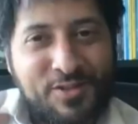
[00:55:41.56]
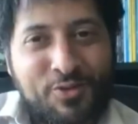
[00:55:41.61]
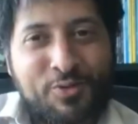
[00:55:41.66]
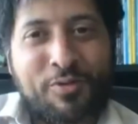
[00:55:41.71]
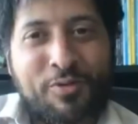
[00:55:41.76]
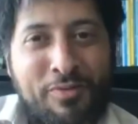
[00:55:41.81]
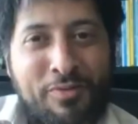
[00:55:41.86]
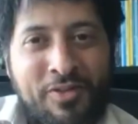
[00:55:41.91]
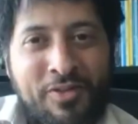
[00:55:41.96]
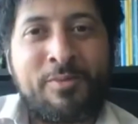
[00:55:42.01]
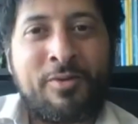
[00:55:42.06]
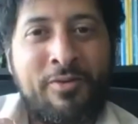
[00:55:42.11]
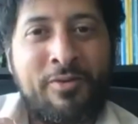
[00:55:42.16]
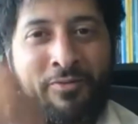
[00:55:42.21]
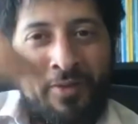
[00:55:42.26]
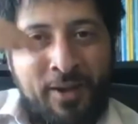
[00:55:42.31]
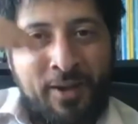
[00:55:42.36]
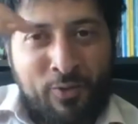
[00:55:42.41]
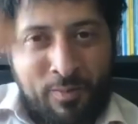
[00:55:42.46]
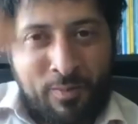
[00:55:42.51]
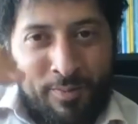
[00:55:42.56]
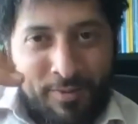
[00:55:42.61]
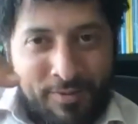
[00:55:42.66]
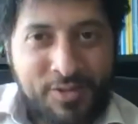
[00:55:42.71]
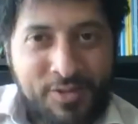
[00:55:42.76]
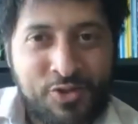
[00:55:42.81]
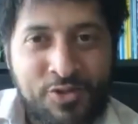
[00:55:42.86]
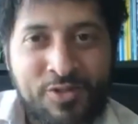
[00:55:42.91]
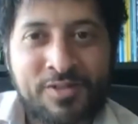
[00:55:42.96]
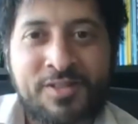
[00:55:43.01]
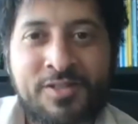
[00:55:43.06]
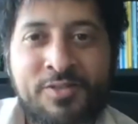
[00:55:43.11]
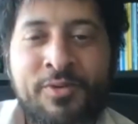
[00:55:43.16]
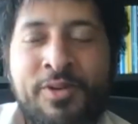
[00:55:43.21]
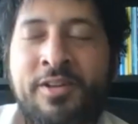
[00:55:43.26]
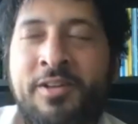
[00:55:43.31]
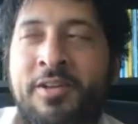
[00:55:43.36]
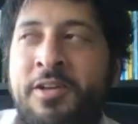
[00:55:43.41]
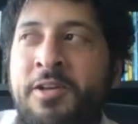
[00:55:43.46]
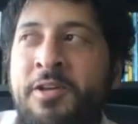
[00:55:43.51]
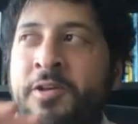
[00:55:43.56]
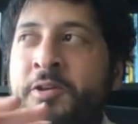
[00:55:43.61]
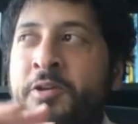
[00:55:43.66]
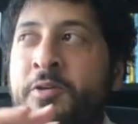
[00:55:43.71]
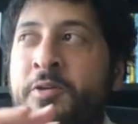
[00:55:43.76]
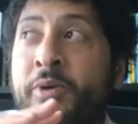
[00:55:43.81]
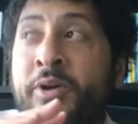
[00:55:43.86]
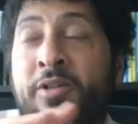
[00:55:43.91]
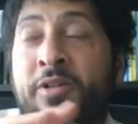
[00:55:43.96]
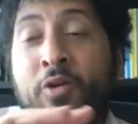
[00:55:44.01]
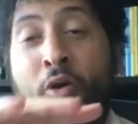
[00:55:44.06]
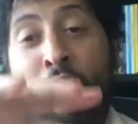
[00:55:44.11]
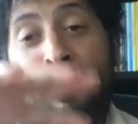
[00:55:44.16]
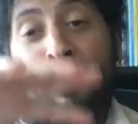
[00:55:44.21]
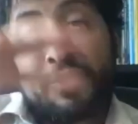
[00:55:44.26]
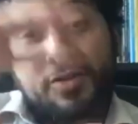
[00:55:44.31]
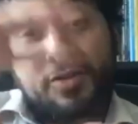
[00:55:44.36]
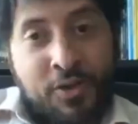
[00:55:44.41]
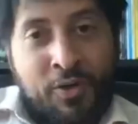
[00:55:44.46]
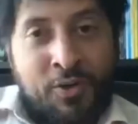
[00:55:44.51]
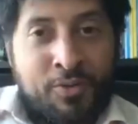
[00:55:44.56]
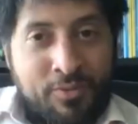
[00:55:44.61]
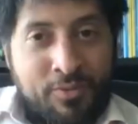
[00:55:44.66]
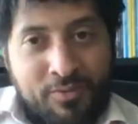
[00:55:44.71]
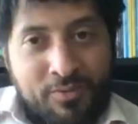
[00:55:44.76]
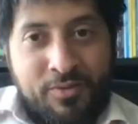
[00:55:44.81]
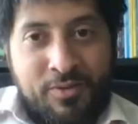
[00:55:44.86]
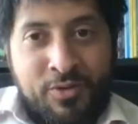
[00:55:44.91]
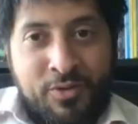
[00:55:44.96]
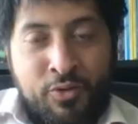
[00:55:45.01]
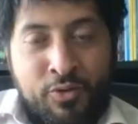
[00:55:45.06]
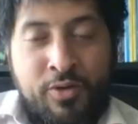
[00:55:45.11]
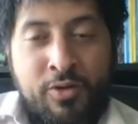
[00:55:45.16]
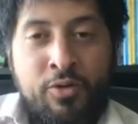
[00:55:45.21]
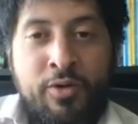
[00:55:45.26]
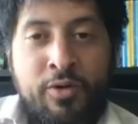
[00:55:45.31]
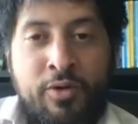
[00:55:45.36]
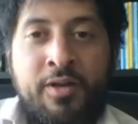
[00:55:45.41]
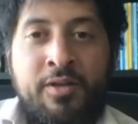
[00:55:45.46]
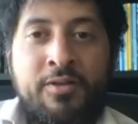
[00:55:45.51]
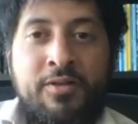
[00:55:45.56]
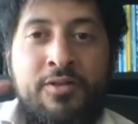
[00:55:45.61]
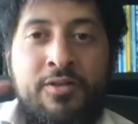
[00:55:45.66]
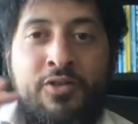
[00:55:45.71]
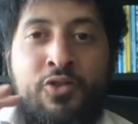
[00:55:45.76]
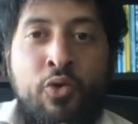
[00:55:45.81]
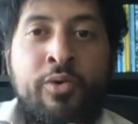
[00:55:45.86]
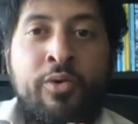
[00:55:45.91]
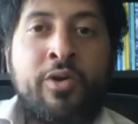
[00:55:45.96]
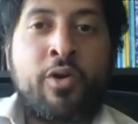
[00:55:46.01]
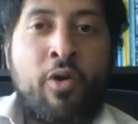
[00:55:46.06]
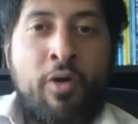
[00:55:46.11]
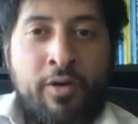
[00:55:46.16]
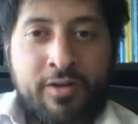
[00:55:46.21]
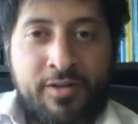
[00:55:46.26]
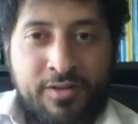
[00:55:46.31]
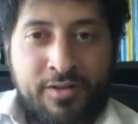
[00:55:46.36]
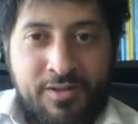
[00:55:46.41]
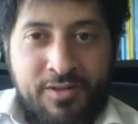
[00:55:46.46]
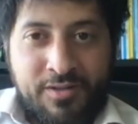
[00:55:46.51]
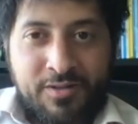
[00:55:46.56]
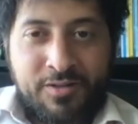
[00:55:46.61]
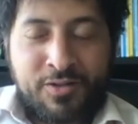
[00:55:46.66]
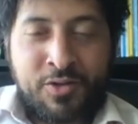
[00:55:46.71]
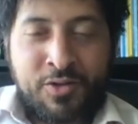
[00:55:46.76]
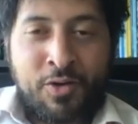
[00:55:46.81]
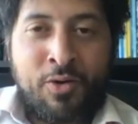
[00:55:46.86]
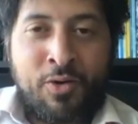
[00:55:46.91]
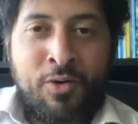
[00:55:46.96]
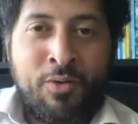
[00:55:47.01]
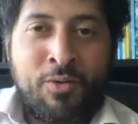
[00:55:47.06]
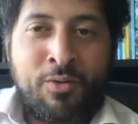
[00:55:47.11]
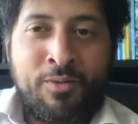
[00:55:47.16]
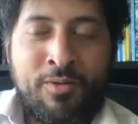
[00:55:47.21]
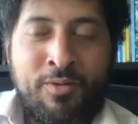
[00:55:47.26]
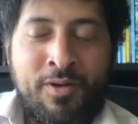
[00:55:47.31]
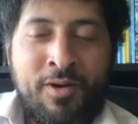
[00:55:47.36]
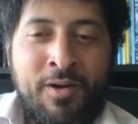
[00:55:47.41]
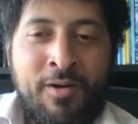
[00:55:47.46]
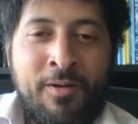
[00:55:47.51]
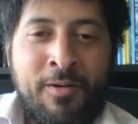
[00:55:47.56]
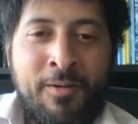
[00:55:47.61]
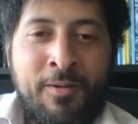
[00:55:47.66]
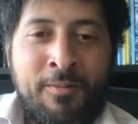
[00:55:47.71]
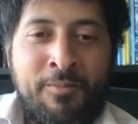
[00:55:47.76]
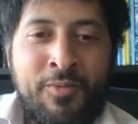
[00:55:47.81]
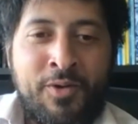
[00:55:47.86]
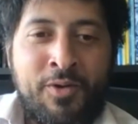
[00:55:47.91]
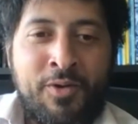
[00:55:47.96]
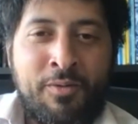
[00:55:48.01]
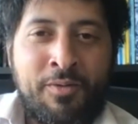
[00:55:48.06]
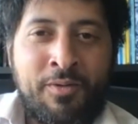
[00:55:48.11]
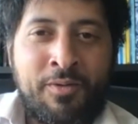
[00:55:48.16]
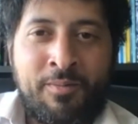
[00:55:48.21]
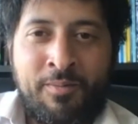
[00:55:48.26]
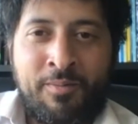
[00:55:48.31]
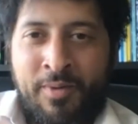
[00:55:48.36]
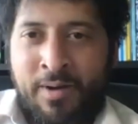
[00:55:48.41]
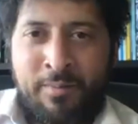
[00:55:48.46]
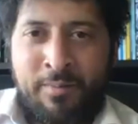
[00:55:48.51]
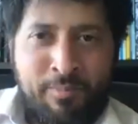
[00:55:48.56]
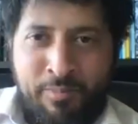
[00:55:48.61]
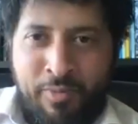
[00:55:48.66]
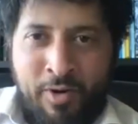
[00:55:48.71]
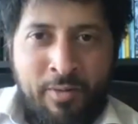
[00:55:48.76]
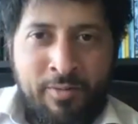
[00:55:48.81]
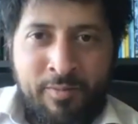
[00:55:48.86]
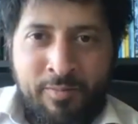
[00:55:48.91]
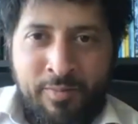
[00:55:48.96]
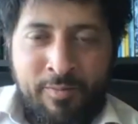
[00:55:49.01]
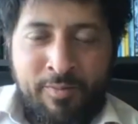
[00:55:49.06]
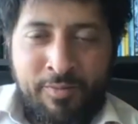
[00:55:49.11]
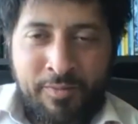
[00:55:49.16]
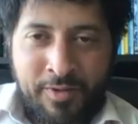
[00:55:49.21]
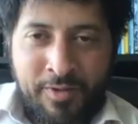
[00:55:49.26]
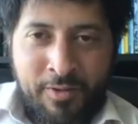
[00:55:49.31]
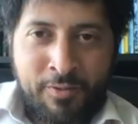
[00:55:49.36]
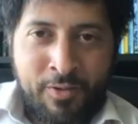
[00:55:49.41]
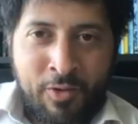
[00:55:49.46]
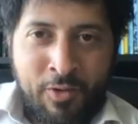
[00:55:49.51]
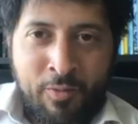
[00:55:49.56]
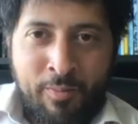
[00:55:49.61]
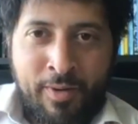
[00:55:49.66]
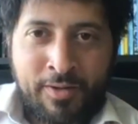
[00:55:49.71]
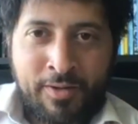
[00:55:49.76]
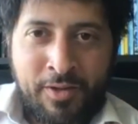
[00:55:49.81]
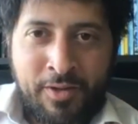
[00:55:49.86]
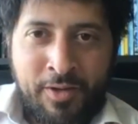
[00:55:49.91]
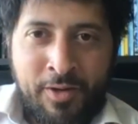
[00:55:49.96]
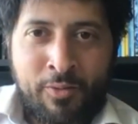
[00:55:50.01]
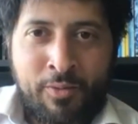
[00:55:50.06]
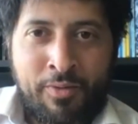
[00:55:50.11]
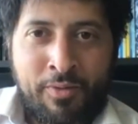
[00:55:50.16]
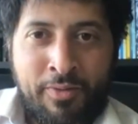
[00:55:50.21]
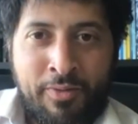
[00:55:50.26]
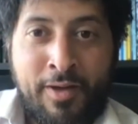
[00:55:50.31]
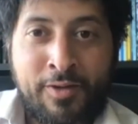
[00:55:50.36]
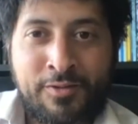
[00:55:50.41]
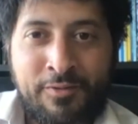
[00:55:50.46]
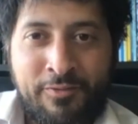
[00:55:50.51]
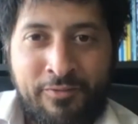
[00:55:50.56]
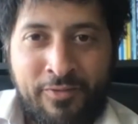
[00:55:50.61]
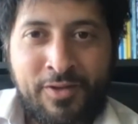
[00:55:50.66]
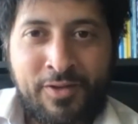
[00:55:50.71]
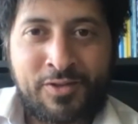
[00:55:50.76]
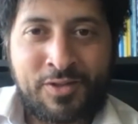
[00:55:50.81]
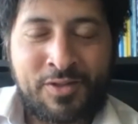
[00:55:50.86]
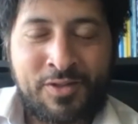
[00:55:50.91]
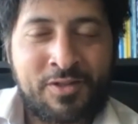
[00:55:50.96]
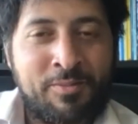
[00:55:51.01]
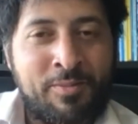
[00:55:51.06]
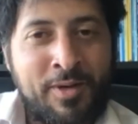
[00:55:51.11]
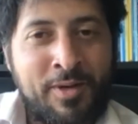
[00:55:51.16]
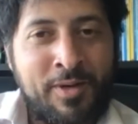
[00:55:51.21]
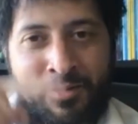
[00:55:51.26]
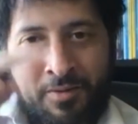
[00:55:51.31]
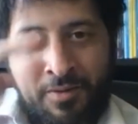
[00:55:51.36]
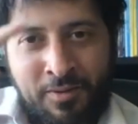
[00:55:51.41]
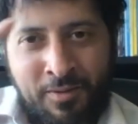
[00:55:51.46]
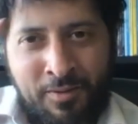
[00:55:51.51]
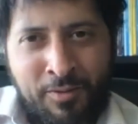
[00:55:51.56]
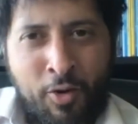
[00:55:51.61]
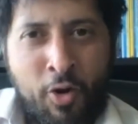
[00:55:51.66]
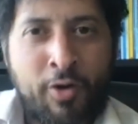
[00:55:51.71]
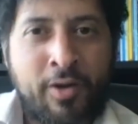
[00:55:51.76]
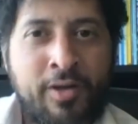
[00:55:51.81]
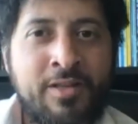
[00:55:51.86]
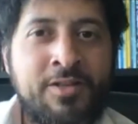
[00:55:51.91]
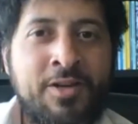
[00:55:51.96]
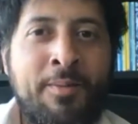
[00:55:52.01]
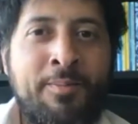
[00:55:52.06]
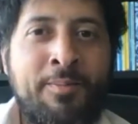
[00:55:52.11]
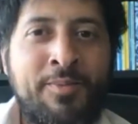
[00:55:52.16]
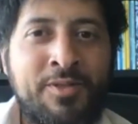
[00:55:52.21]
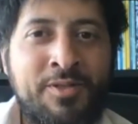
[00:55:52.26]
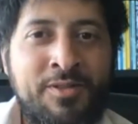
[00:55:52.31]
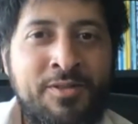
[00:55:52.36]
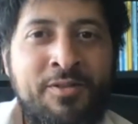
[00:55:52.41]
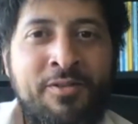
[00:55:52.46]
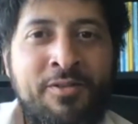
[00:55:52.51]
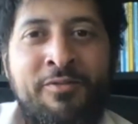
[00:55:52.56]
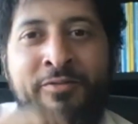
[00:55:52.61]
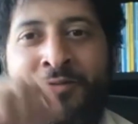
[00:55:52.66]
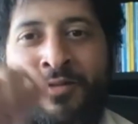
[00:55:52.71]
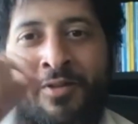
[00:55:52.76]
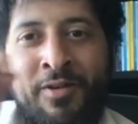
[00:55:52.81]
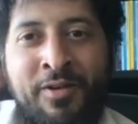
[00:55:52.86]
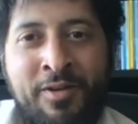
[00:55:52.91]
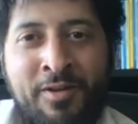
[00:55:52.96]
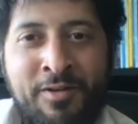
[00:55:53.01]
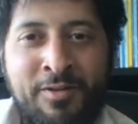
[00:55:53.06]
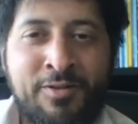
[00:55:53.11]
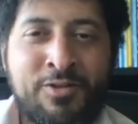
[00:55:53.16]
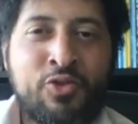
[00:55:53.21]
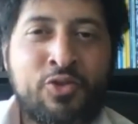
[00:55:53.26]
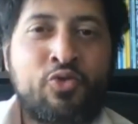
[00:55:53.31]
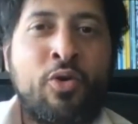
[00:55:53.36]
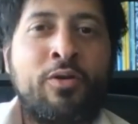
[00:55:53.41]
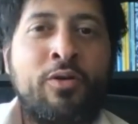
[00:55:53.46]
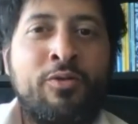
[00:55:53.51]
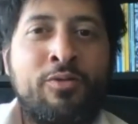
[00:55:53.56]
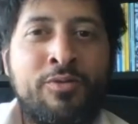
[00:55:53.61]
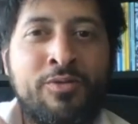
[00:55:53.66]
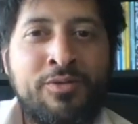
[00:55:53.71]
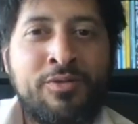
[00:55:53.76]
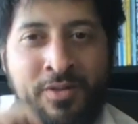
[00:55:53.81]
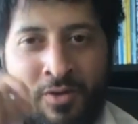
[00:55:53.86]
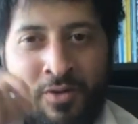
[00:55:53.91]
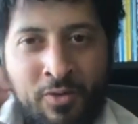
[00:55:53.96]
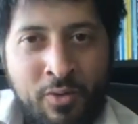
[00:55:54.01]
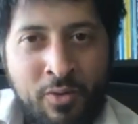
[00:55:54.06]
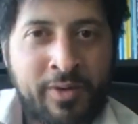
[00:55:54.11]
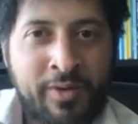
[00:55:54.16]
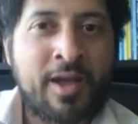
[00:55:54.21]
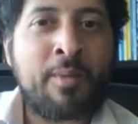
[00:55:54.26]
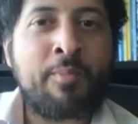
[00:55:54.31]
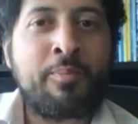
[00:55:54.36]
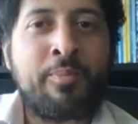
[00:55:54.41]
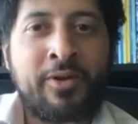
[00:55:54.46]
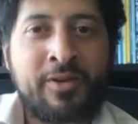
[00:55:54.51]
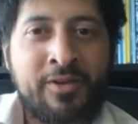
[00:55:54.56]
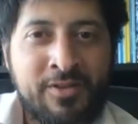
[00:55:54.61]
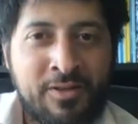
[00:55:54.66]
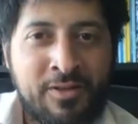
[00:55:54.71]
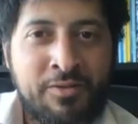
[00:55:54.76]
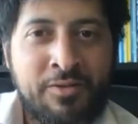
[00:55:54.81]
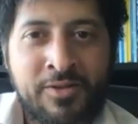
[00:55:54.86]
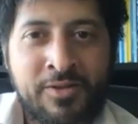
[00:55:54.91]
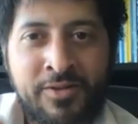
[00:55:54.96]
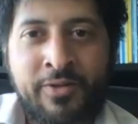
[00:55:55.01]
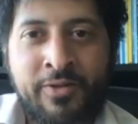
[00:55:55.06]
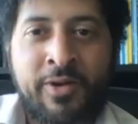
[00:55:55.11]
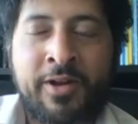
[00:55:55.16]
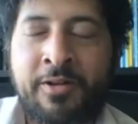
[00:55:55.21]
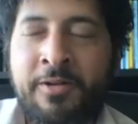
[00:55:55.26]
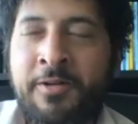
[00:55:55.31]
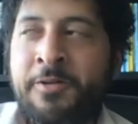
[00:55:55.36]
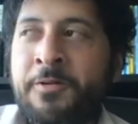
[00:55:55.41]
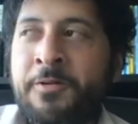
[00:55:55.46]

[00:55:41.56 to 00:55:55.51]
sort of theme of like repetition, isn't it, right? But also you can look at story arcs. So you know, probably people here know about the Hero with a Thousand Faces, about the archetypes of struggles and heroic epics and things like that, right?